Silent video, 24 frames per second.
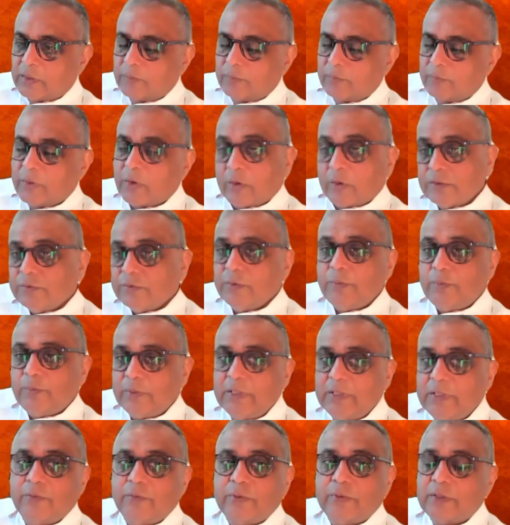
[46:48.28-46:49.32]
Because we
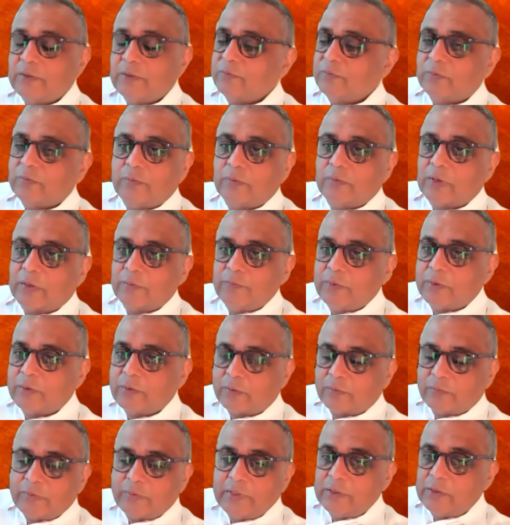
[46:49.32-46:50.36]
believe in it,
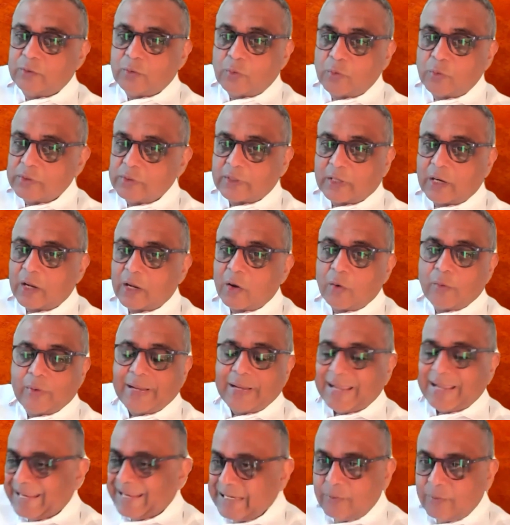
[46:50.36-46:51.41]
we don't
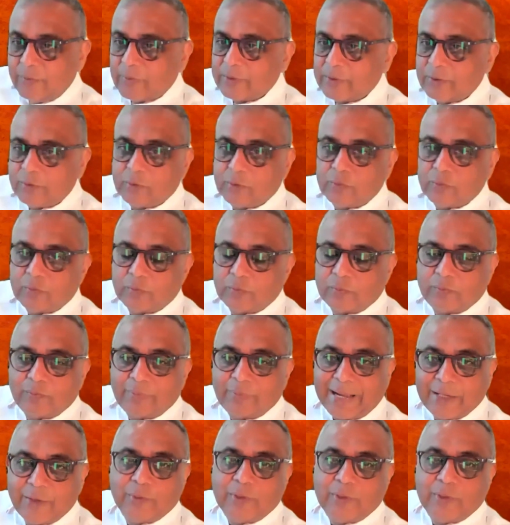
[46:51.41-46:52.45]
allow anyone to
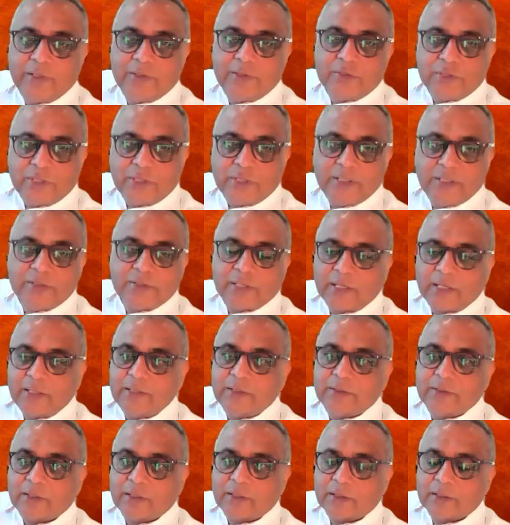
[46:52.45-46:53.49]
manually change
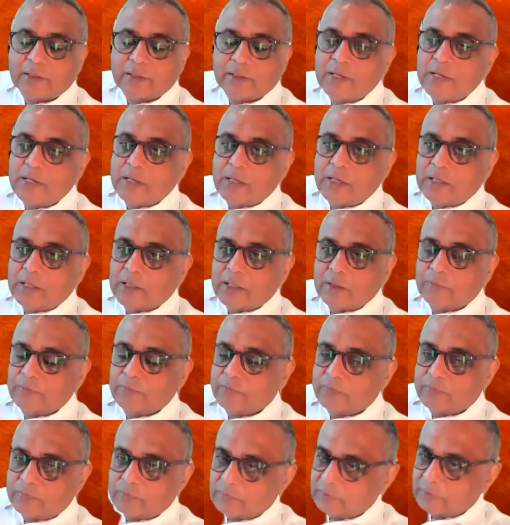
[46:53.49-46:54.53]
anything.
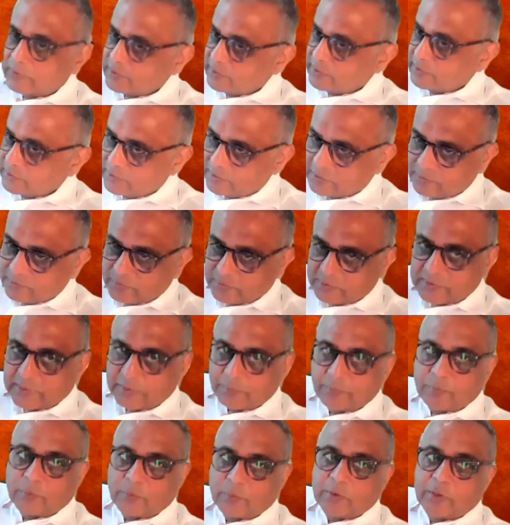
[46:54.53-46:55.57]
If it is
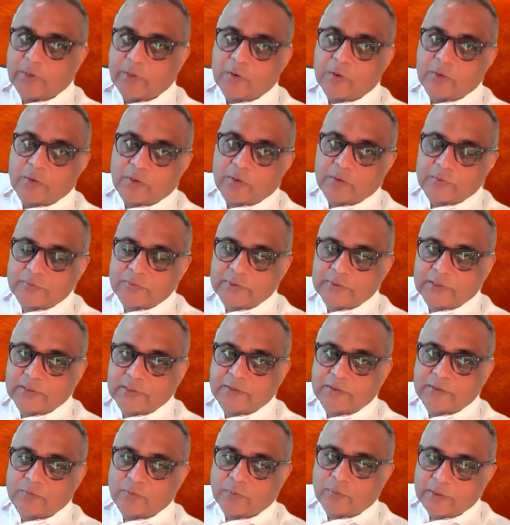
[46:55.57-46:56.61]
putting out a lot of
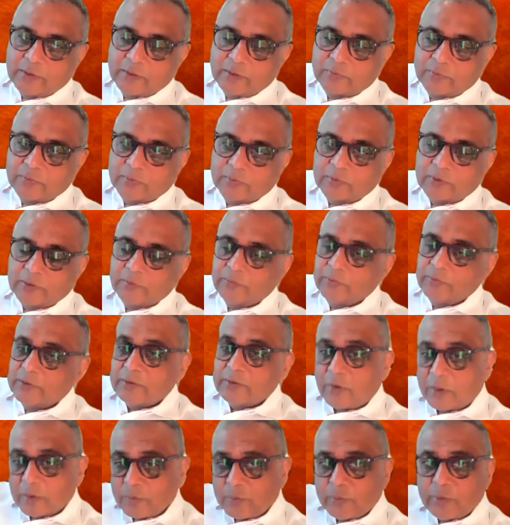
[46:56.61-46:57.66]
signals, wonderful. If it
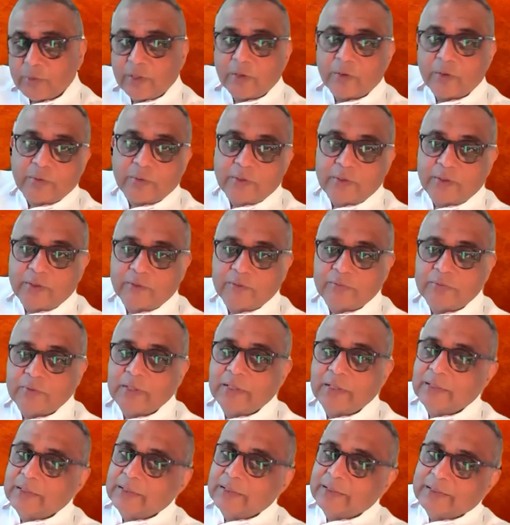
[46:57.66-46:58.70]
is not putting out enough,
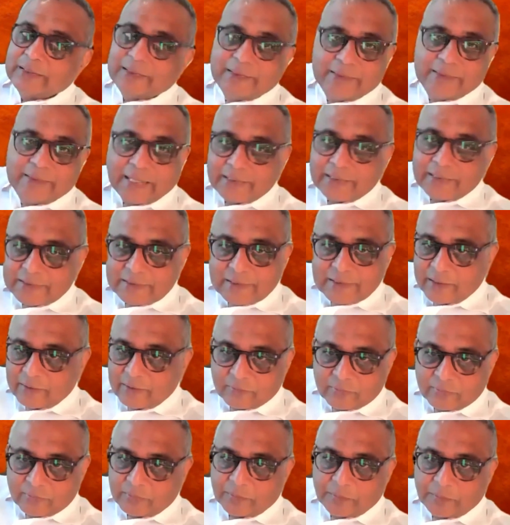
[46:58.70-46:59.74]
that's
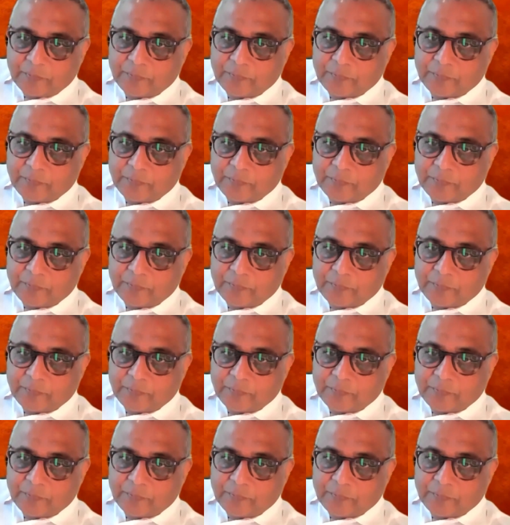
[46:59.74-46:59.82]
life.